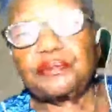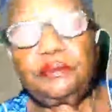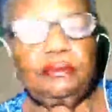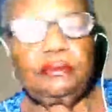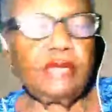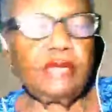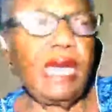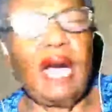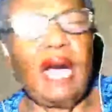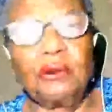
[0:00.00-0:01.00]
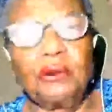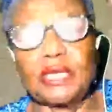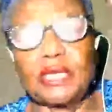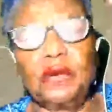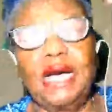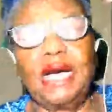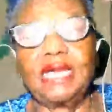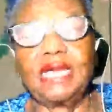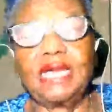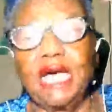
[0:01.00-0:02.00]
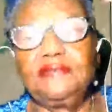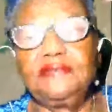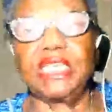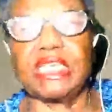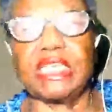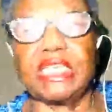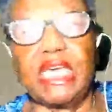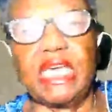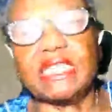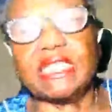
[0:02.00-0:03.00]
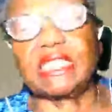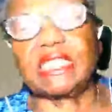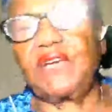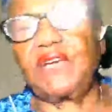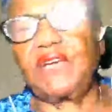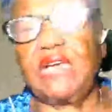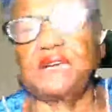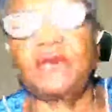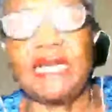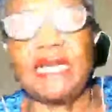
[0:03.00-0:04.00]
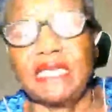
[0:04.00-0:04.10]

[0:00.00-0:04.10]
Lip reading: I worked all my life just to get 65 so I could get